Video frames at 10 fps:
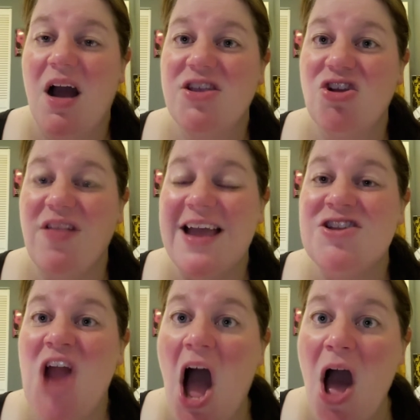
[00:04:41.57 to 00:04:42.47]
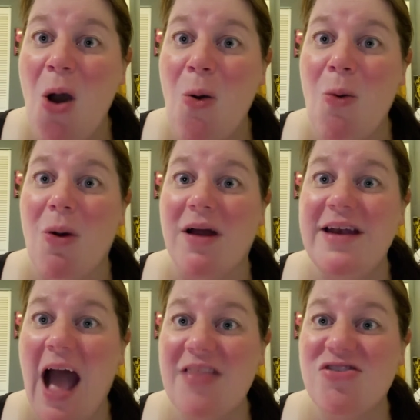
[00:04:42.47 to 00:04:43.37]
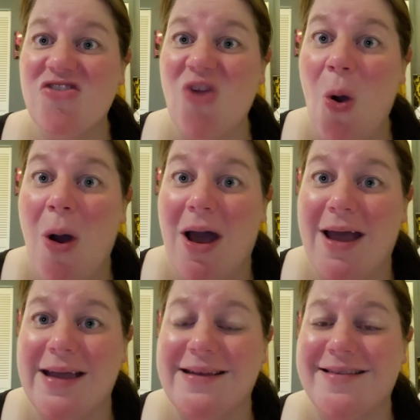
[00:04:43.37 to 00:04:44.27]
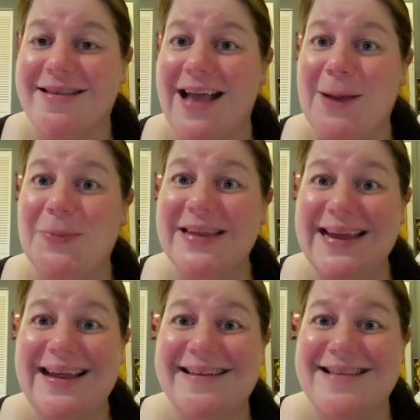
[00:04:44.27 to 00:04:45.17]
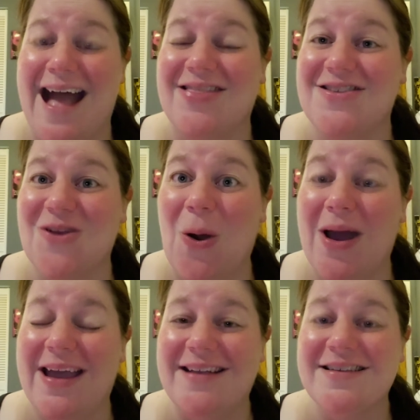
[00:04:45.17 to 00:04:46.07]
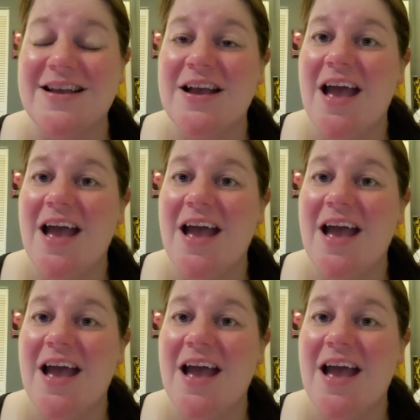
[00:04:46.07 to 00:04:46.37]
you're like, no, not the toys. Like, please, not the toys.